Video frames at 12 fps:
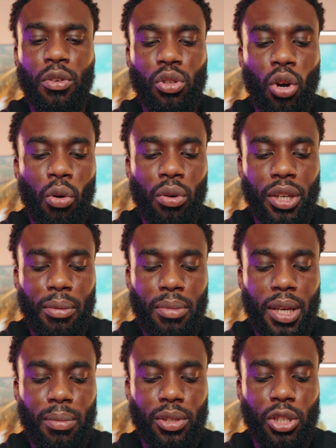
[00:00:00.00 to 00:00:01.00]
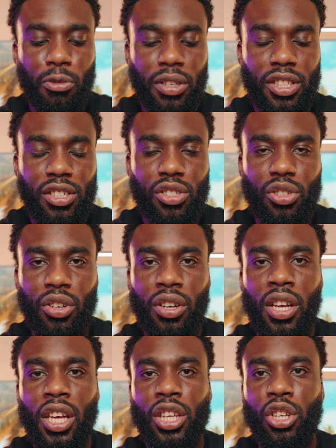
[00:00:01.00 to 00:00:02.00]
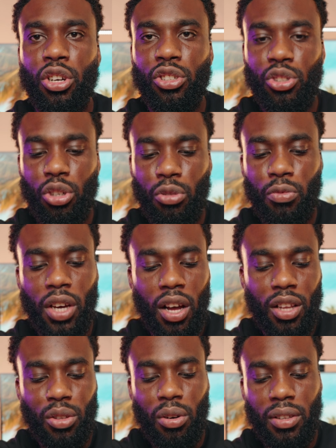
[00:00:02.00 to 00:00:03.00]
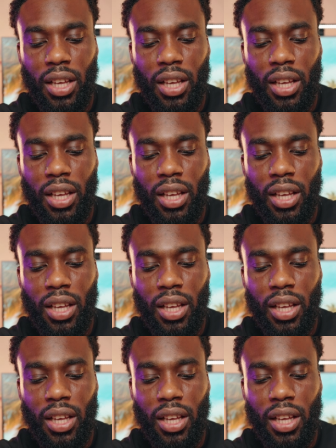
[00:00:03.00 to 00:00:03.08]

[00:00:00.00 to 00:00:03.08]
you don't want to be able to register your drone. We all know